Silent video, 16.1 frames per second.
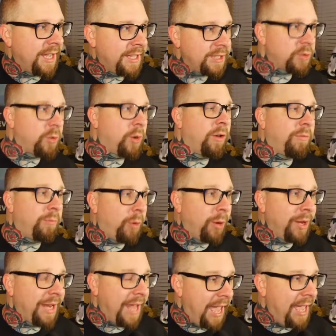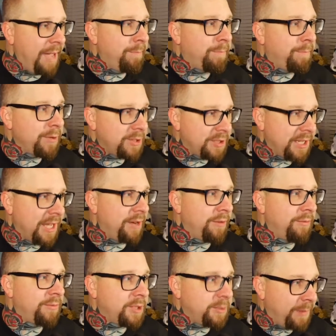and 12.8%
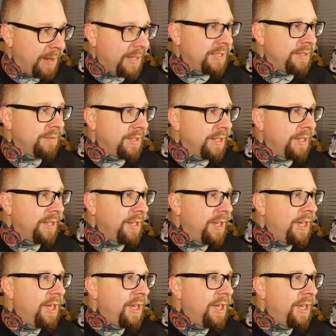respectively.